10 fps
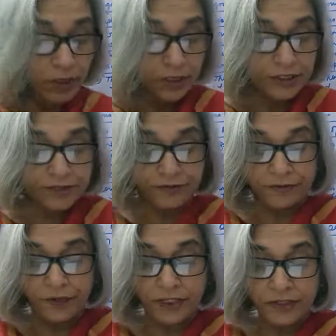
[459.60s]

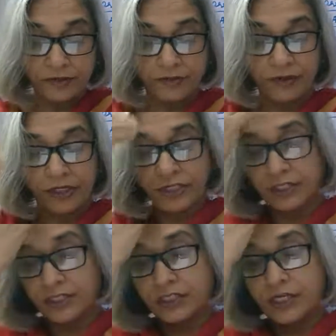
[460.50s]
different
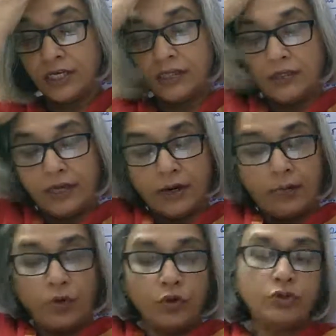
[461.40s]
functions. They are
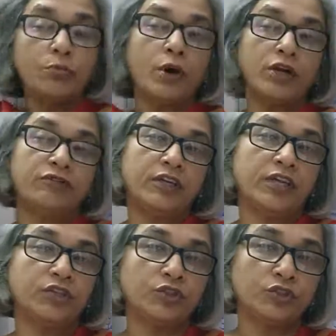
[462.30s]
both
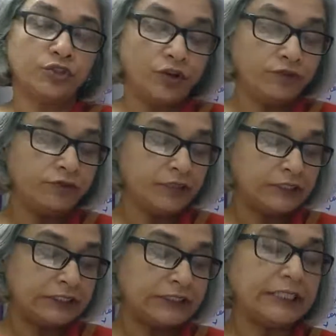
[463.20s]
modifications of
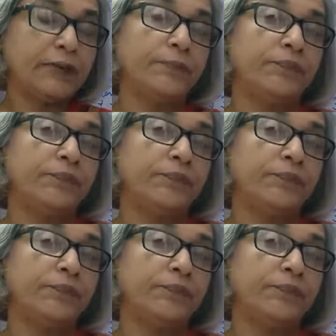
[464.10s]
stem.